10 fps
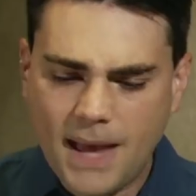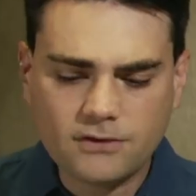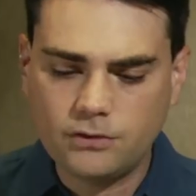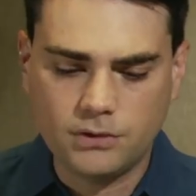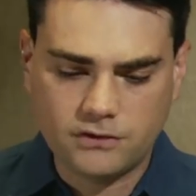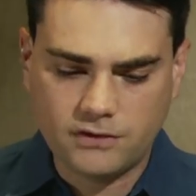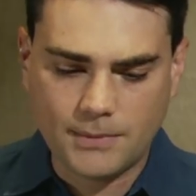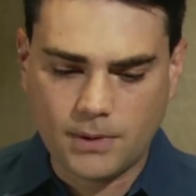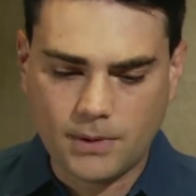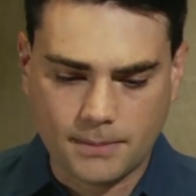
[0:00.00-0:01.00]
back to this
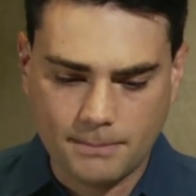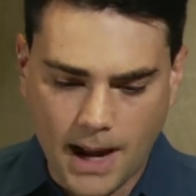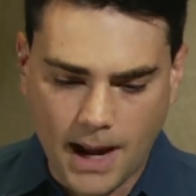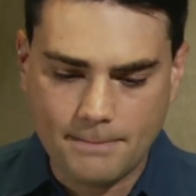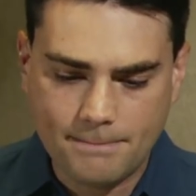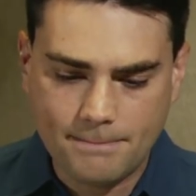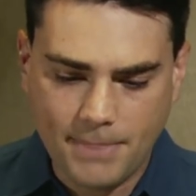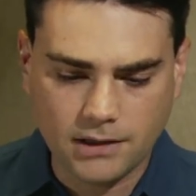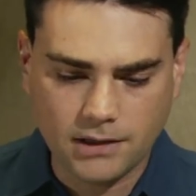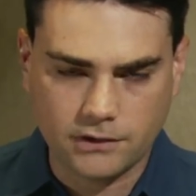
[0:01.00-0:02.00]
Democratic mob
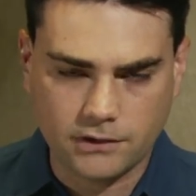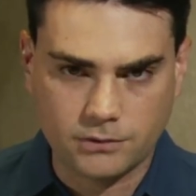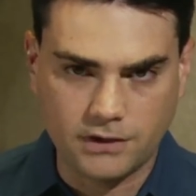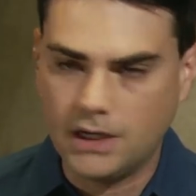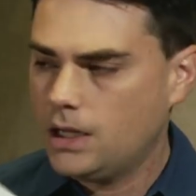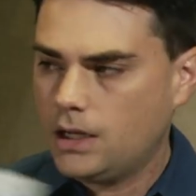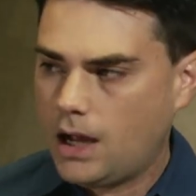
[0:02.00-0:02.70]
politics routine.